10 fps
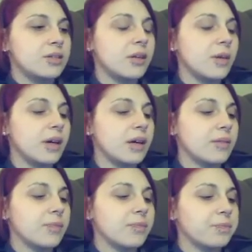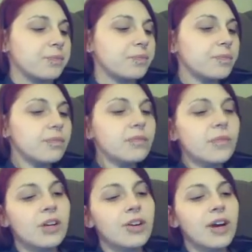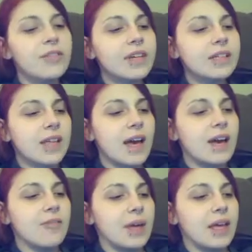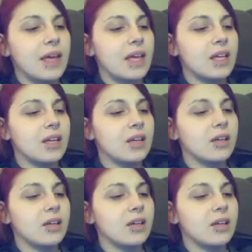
anyway, cravings have been